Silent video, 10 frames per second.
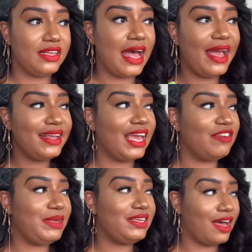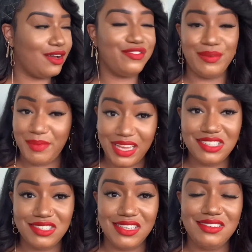God gave me
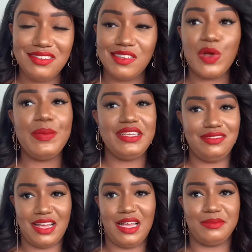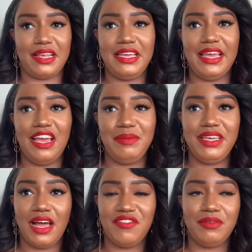confirmation so many times. Like he gave me
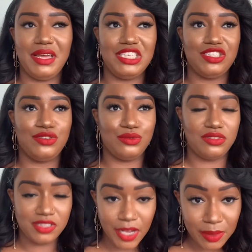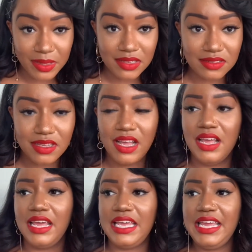confirmation through sermons.
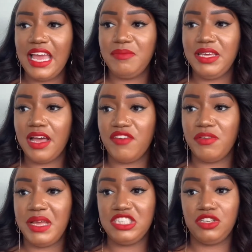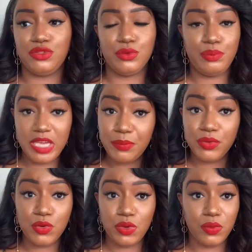He gave me confirmation through
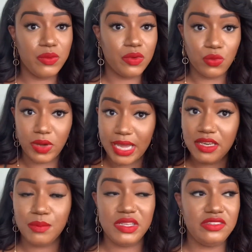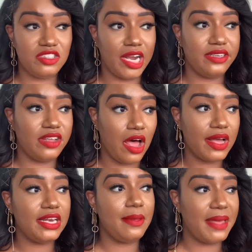people where we would randomly start
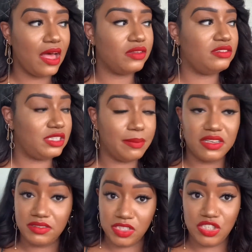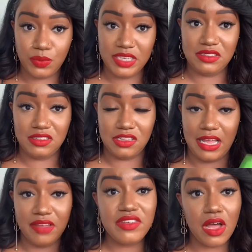talking about similar situations that
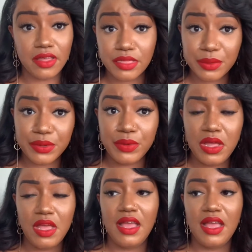they've gone through.